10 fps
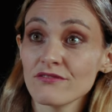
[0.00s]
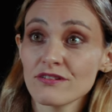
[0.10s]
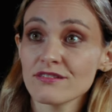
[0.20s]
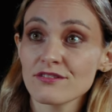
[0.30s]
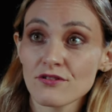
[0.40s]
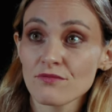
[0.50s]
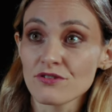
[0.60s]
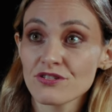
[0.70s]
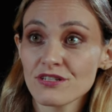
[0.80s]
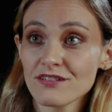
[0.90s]
even in slow
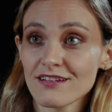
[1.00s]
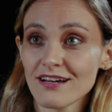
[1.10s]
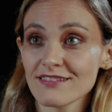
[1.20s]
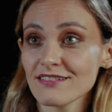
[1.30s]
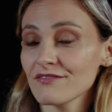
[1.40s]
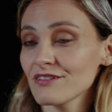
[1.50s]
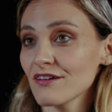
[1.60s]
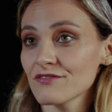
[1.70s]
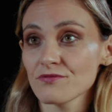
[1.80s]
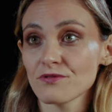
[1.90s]
motion. I didn't even
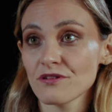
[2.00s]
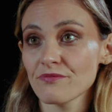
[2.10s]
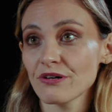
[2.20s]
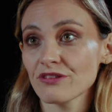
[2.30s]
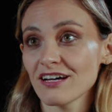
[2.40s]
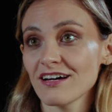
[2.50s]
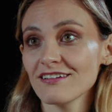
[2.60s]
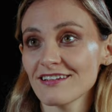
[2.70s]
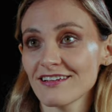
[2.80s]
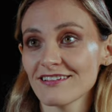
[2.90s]
have to worry about
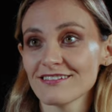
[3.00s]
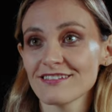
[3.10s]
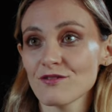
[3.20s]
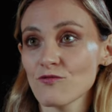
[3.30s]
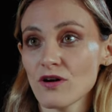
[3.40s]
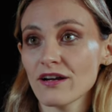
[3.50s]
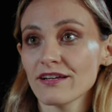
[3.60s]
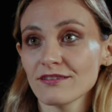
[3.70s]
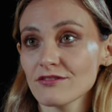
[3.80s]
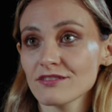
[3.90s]
that. And when I
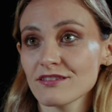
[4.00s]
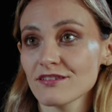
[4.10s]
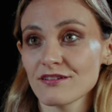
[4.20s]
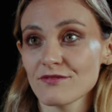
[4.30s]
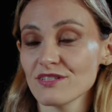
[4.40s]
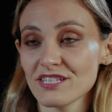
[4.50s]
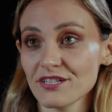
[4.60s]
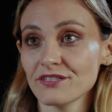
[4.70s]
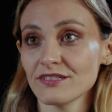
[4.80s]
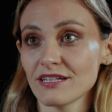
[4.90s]
looked at the
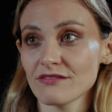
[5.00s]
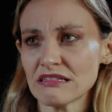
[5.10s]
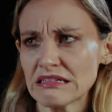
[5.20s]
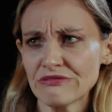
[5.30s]
material and I was like,